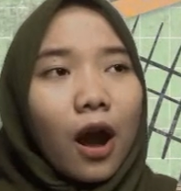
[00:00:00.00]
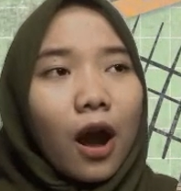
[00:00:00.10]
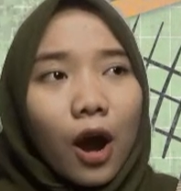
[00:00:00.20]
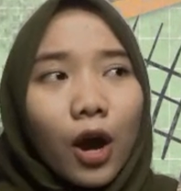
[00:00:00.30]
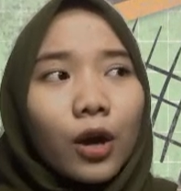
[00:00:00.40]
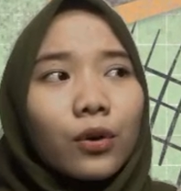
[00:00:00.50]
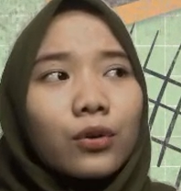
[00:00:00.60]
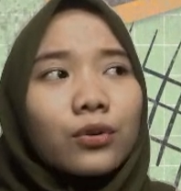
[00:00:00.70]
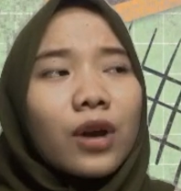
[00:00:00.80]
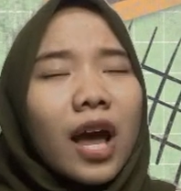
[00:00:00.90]

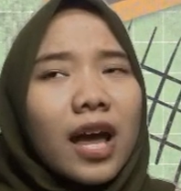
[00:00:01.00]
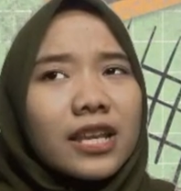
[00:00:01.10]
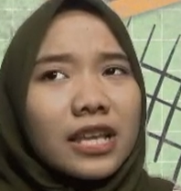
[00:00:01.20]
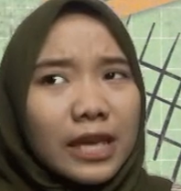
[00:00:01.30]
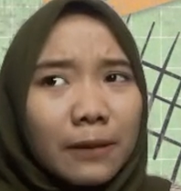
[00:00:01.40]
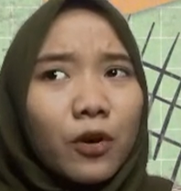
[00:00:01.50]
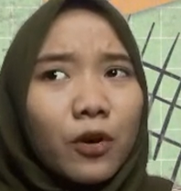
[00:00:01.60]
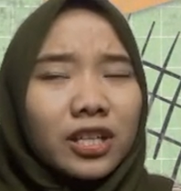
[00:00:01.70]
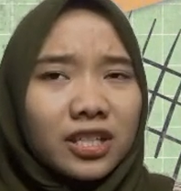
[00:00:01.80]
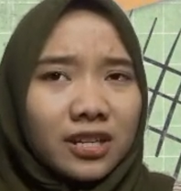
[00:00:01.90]
how the
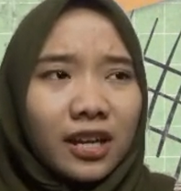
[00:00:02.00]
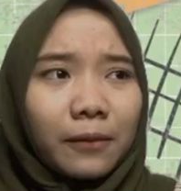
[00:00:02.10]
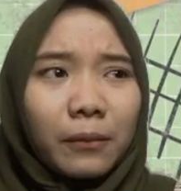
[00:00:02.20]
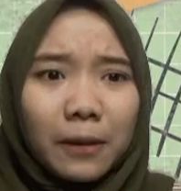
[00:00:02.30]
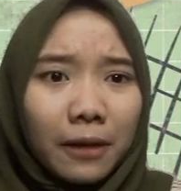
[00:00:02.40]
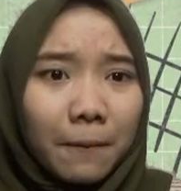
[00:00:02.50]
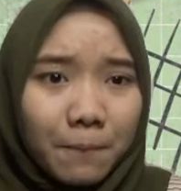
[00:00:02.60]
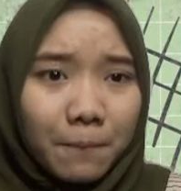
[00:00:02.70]
important minimal